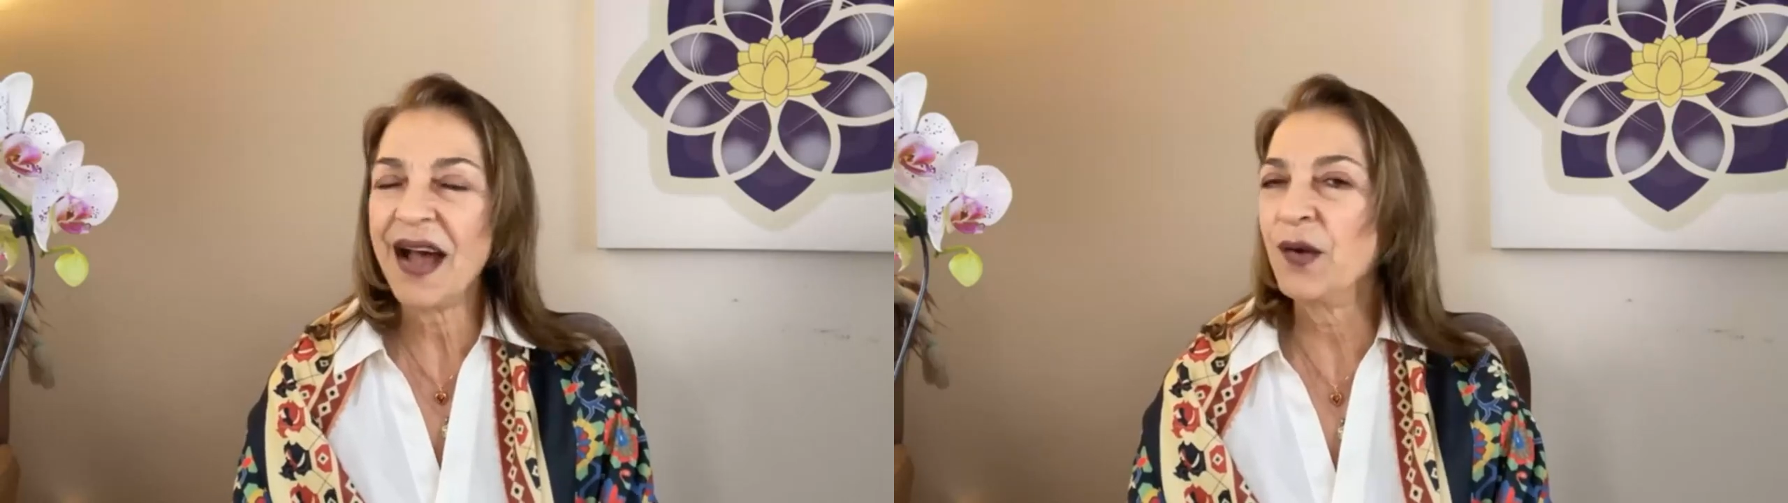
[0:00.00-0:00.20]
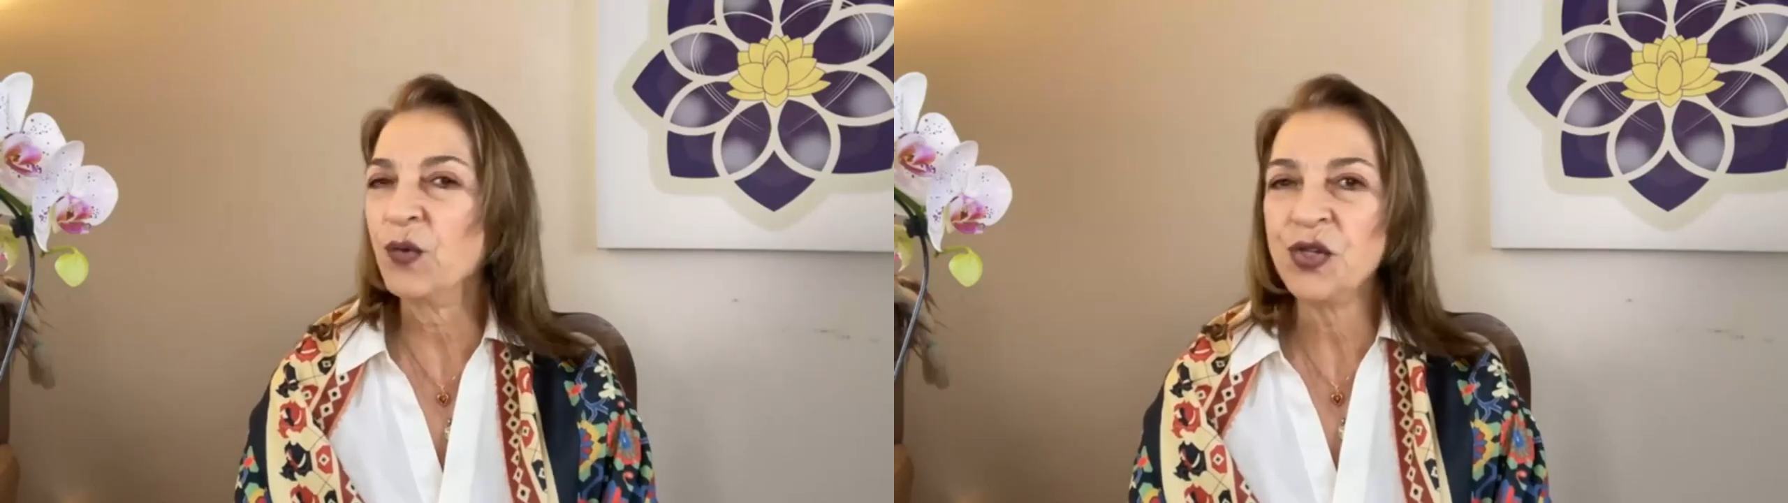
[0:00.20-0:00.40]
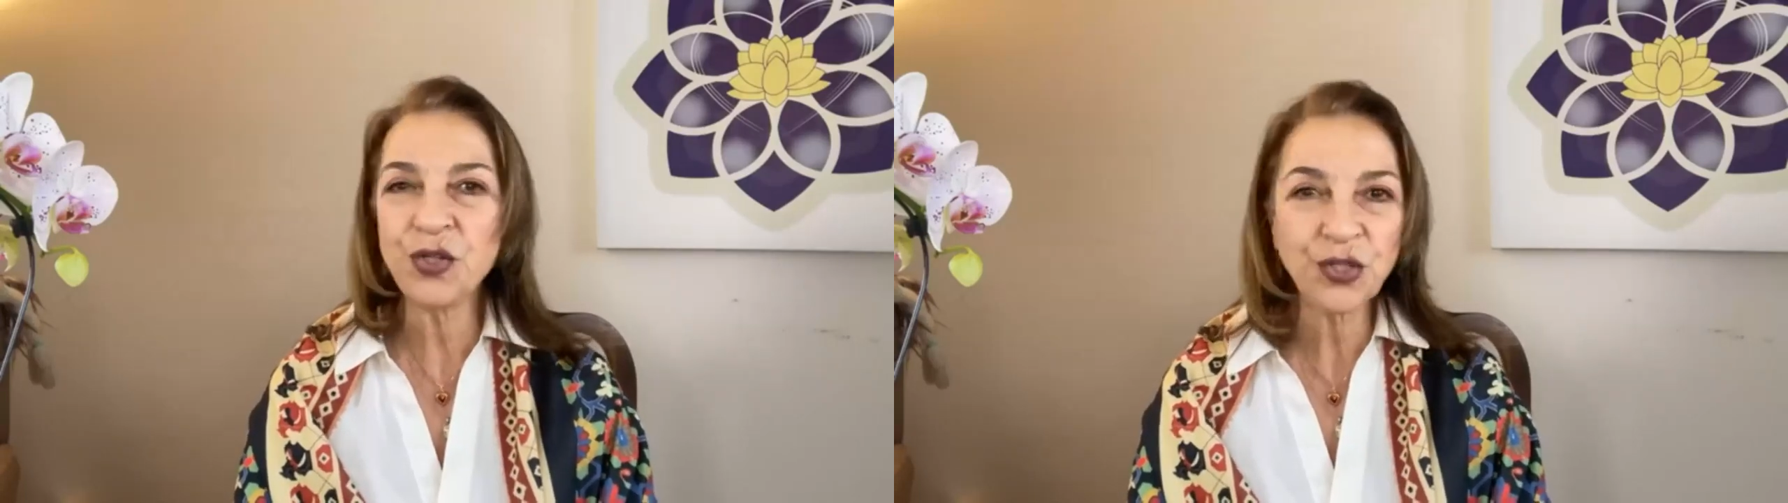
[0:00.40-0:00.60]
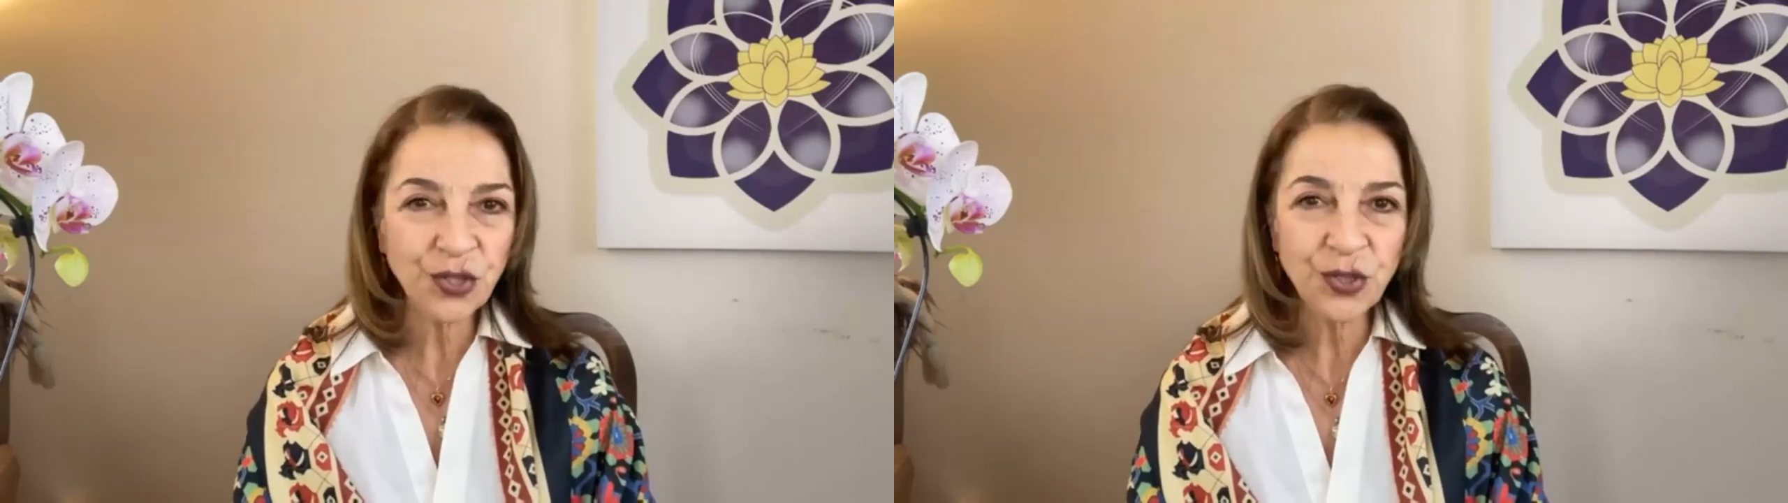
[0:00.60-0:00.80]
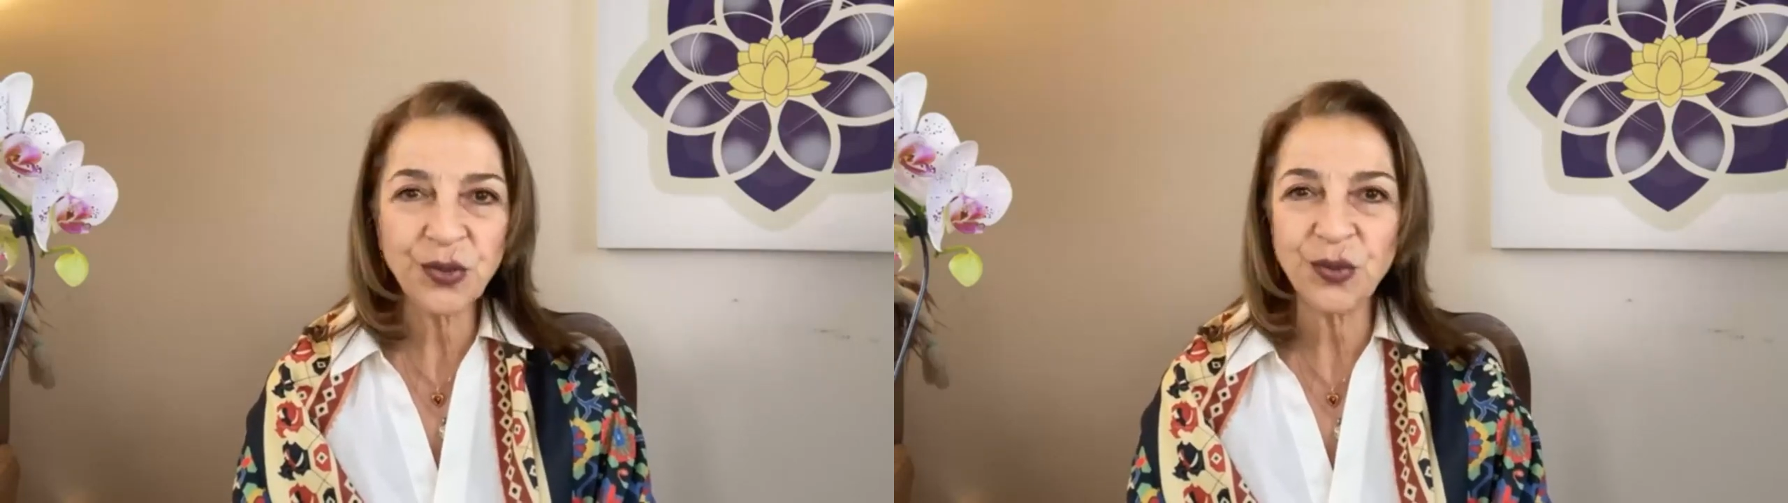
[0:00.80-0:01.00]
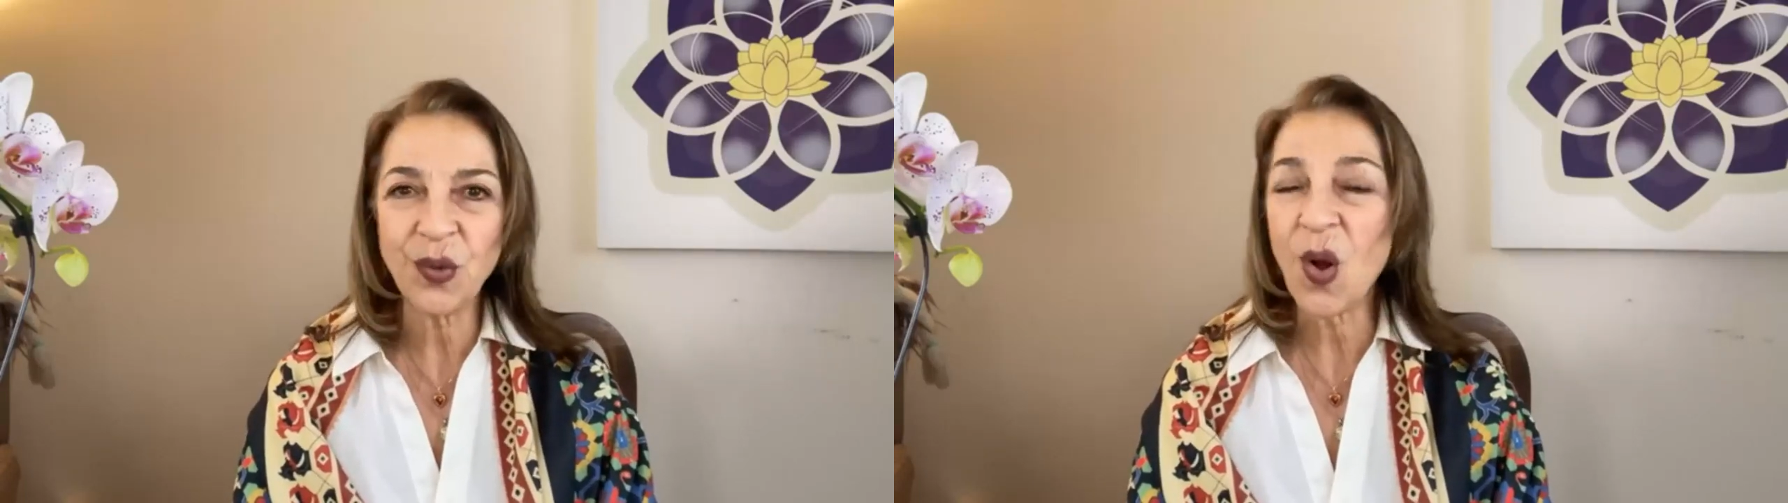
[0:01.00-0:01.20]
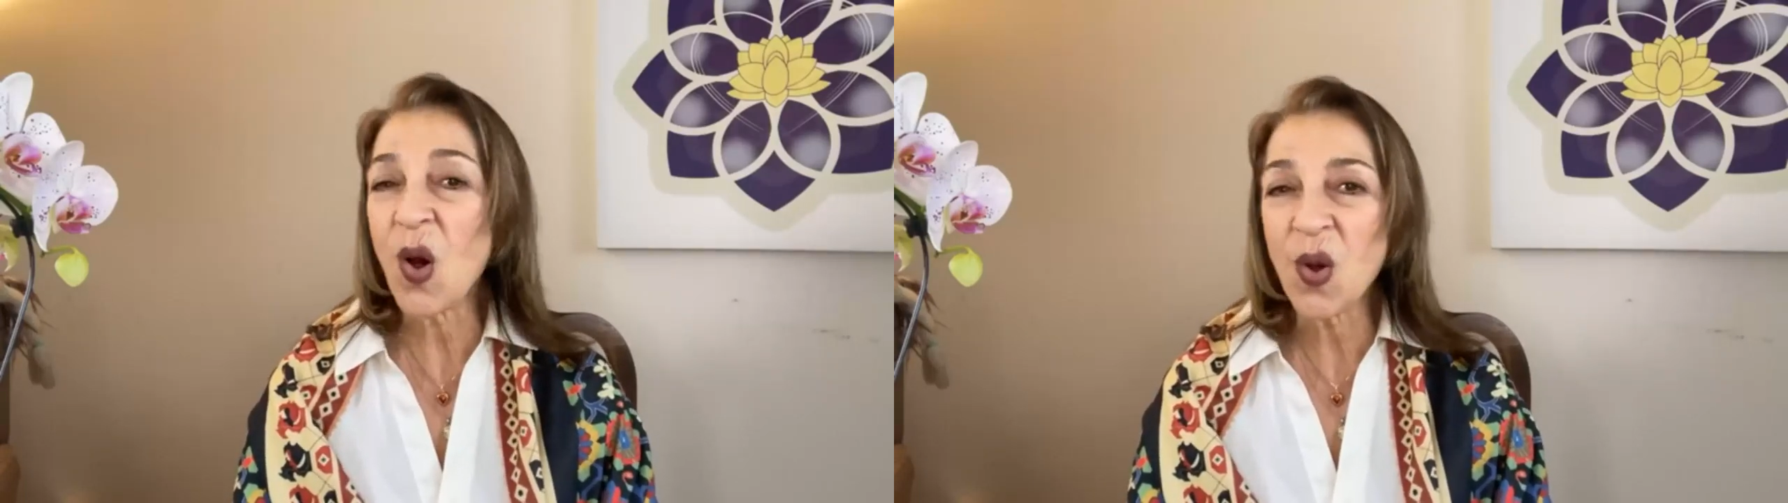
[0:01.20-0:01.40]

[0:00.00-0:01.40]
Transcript: I wish you